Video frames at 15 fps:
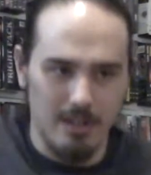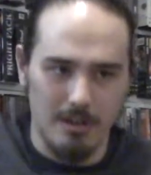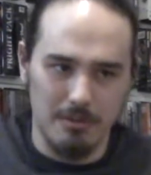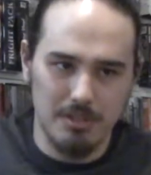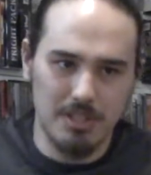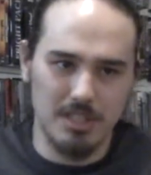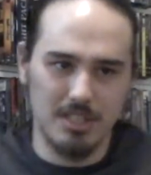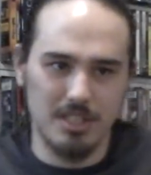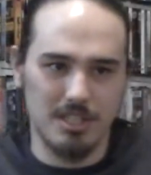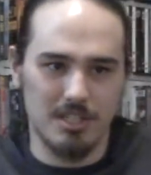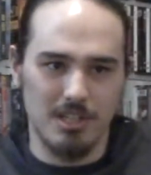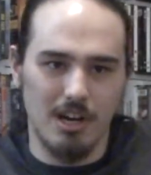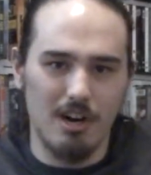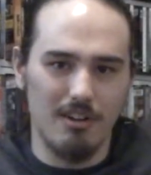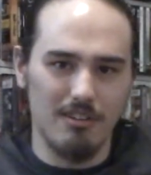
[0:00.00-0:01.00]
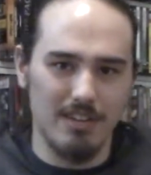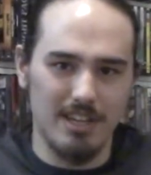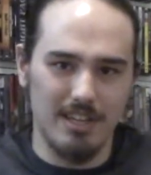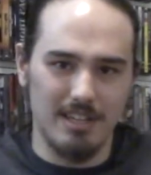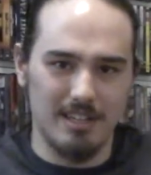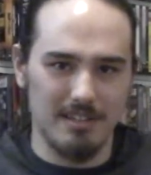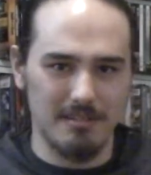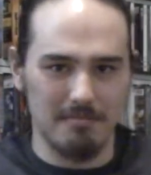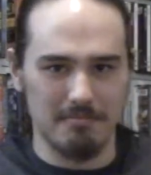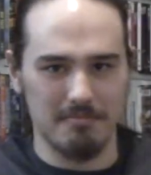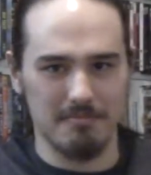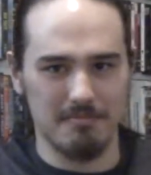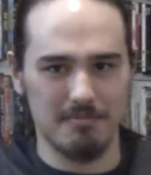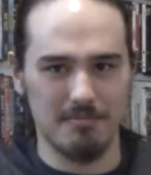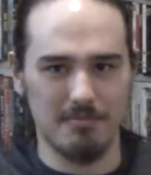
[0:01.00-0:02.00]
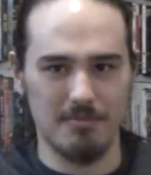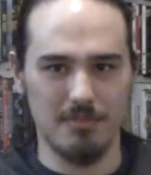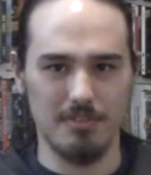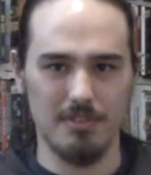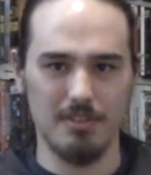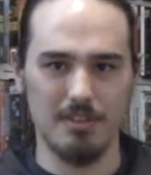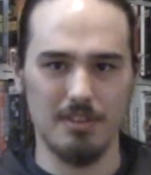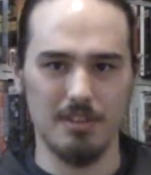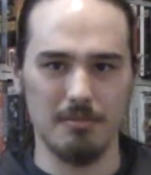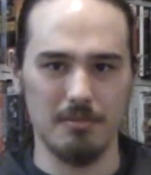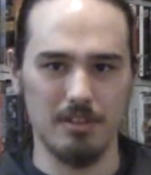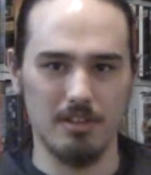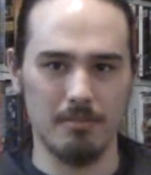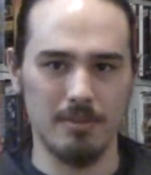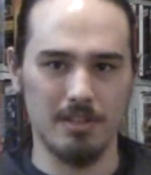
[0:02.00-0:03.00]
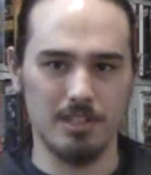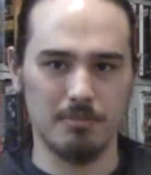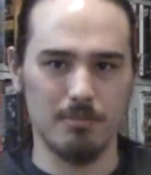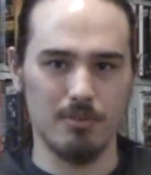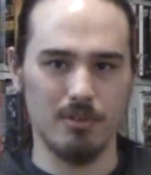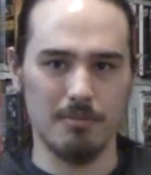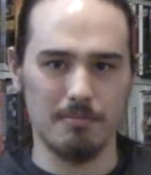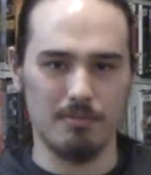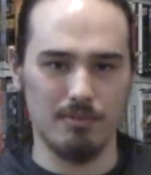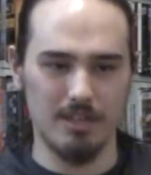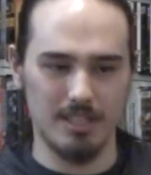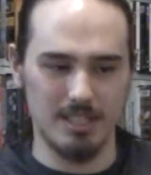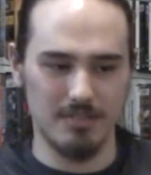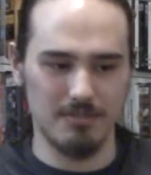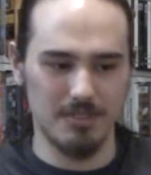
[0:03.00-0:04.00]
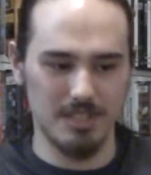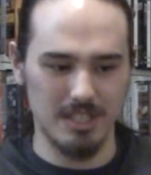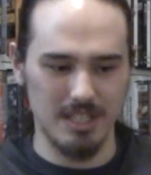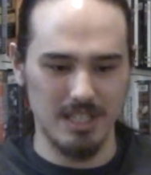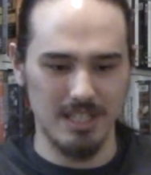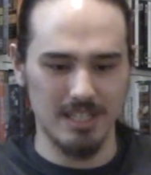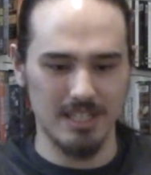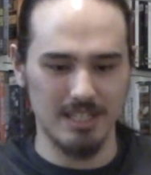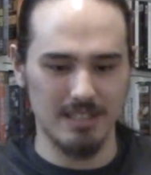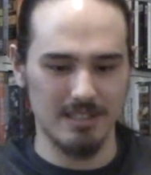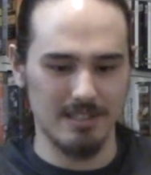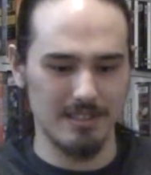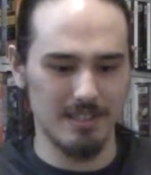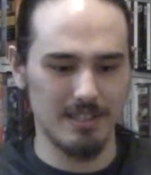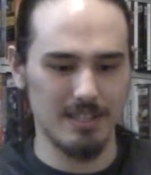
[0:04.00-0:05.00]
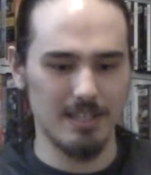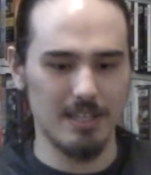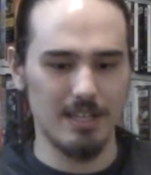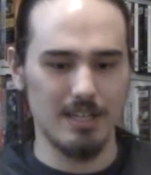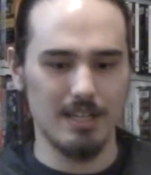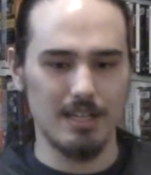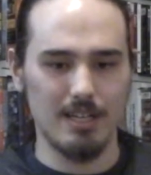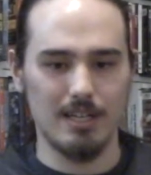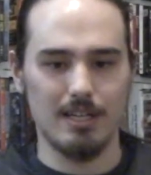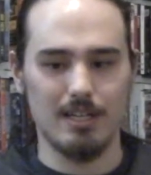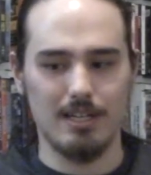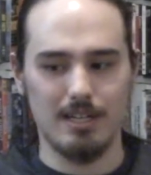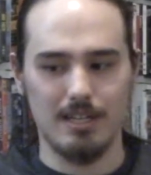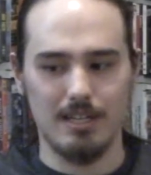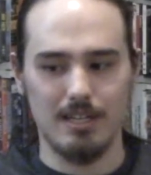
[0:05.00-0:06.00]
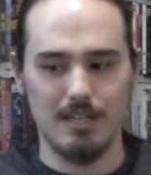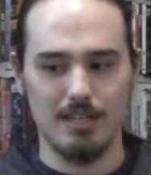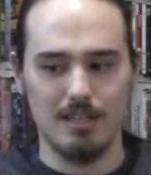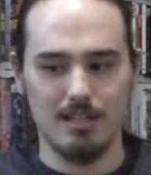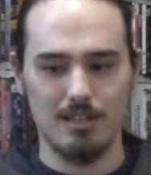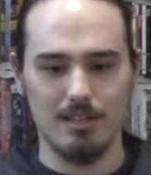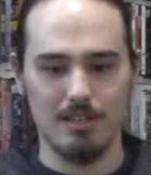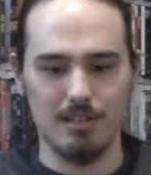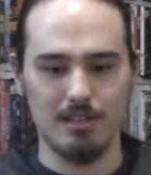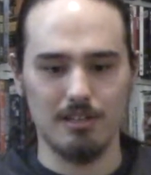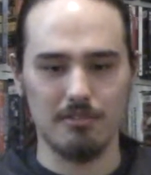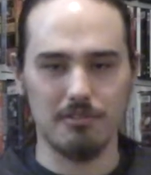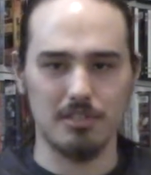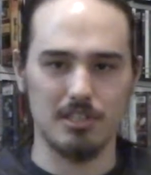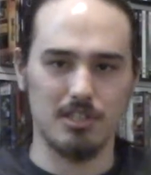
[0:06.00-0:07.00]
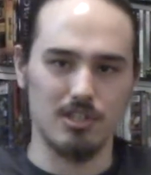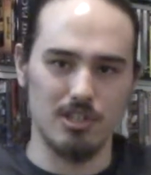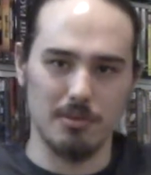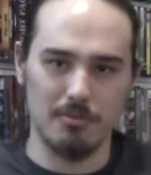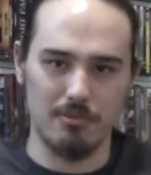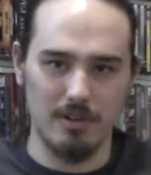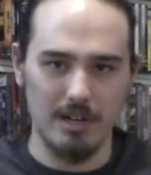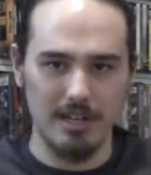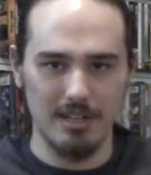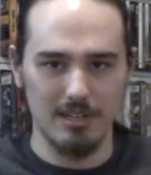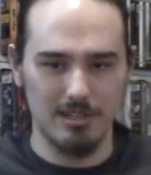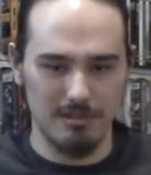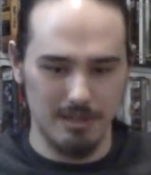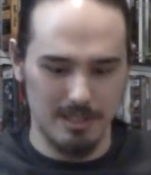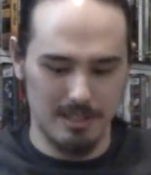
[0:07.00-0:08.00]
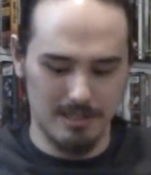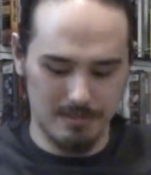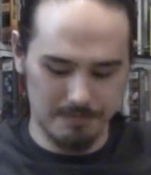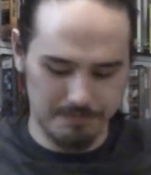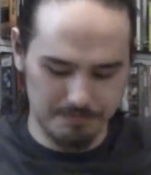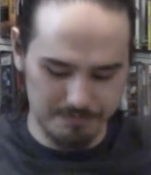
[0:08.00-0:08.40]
it was just stalling the much more impressive scene, and I think they could have just jumped right into it.